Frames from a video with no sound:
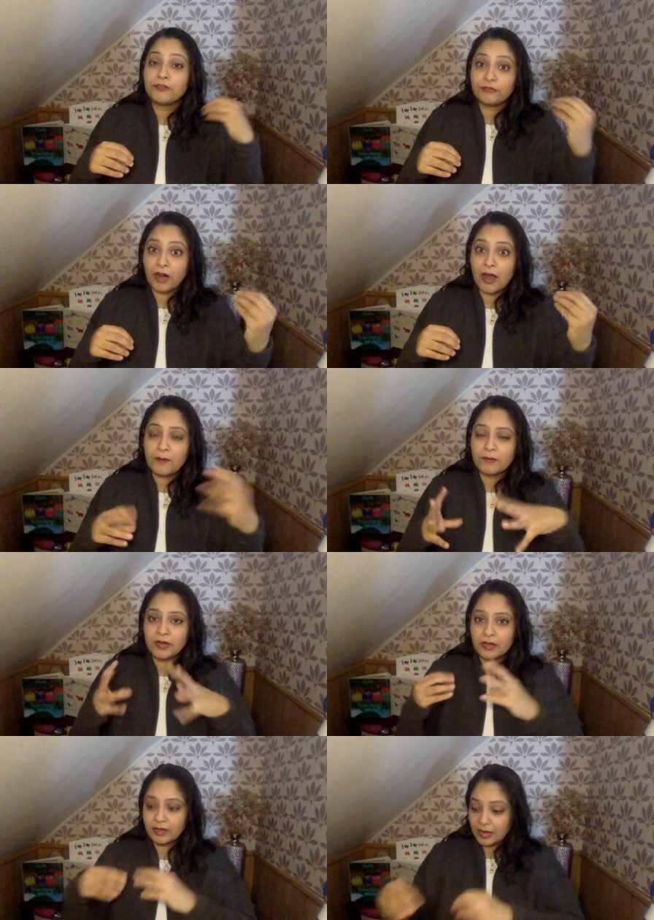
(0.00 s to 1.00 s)
from
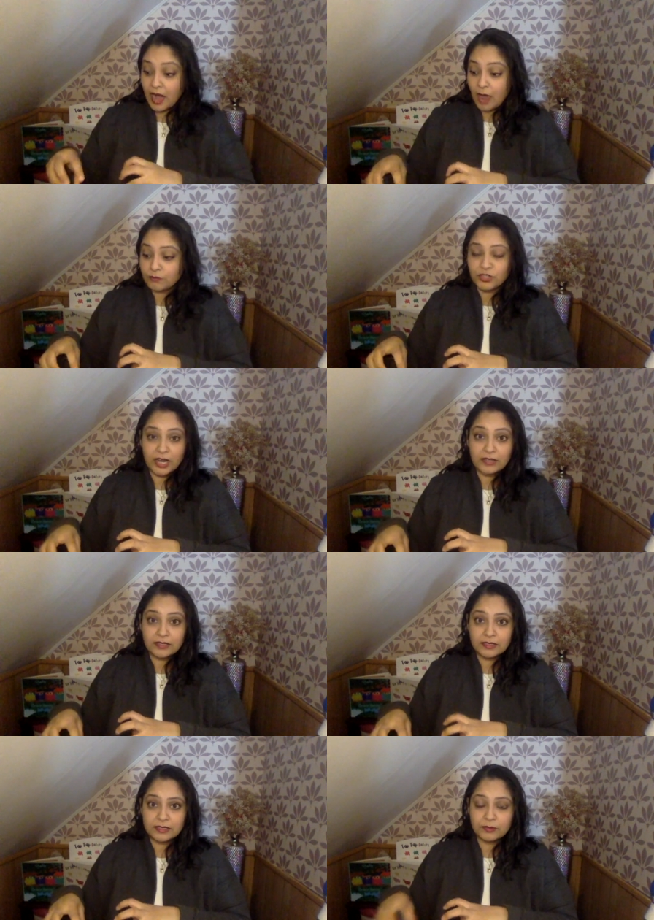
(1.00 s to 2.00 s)
an object
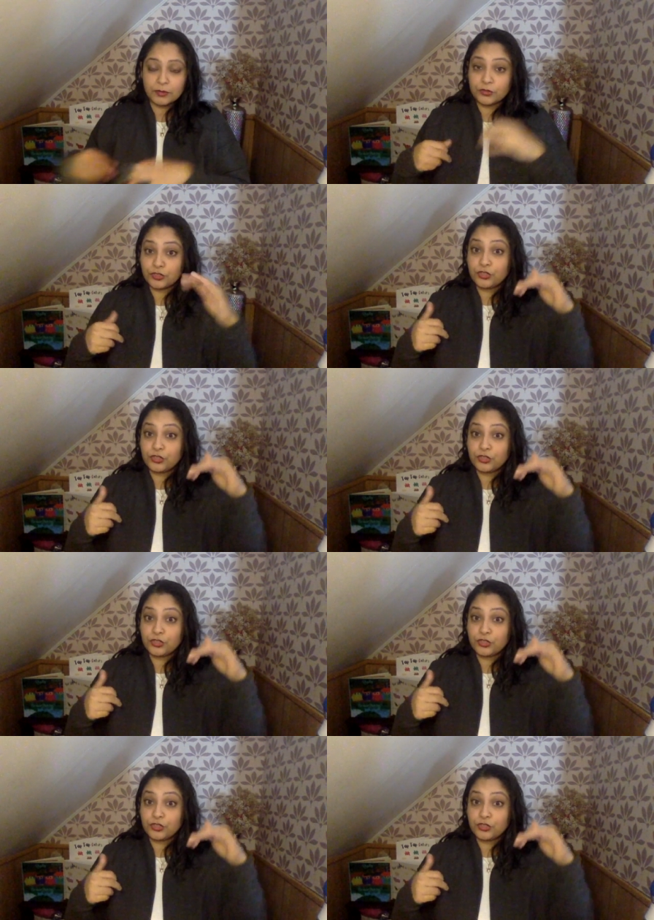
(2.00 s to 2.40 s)
symbol